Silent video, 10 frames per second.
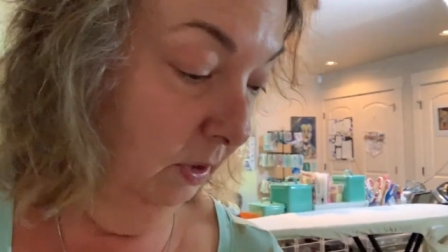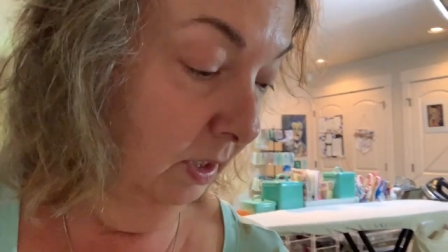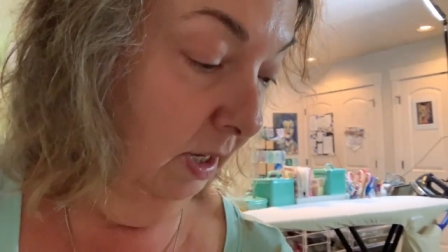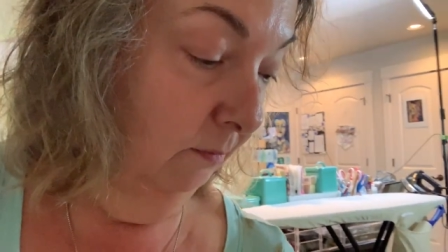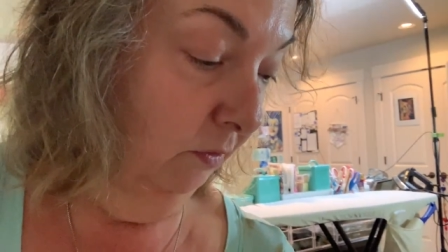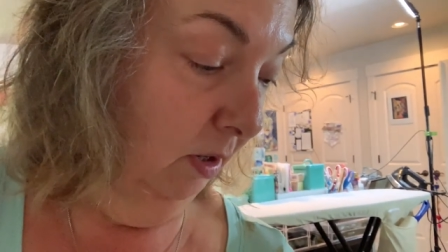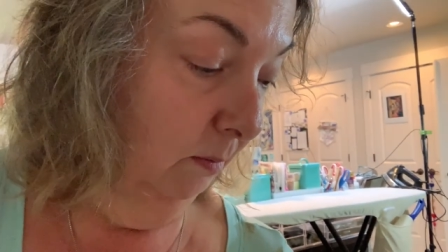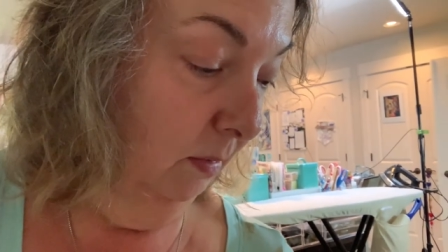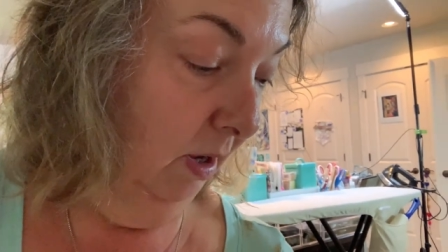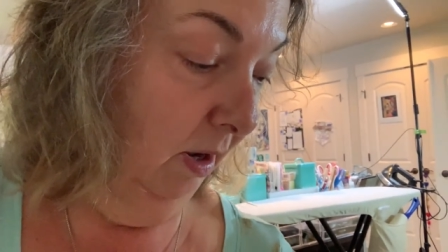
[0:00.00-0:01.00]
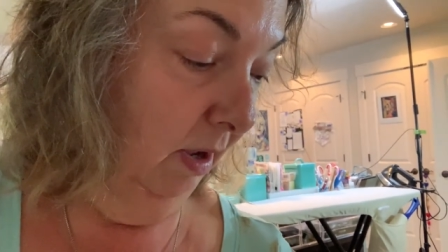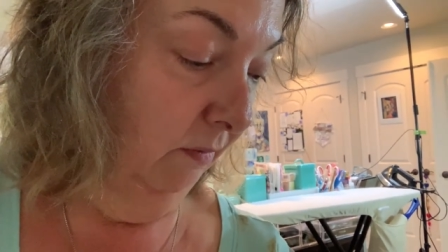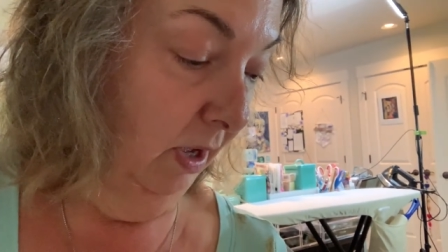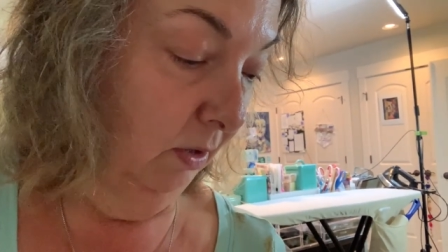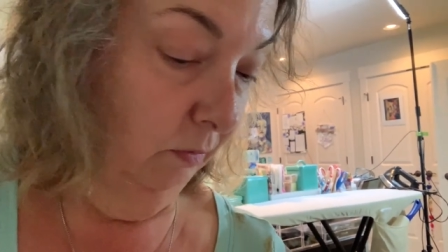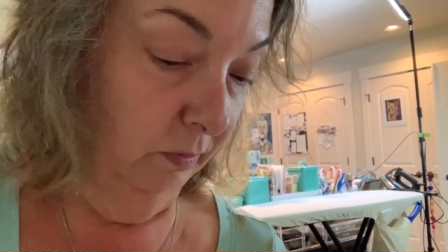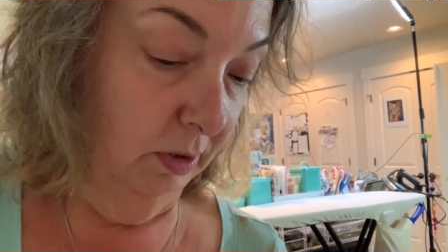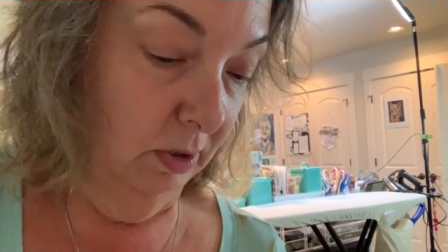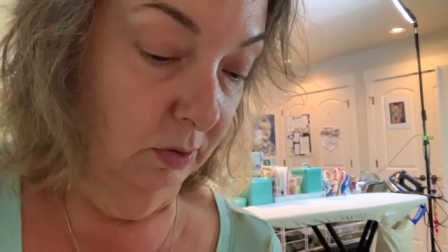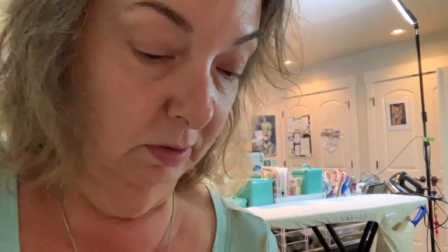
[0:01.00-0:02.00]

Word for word: they came from. I have had over the years a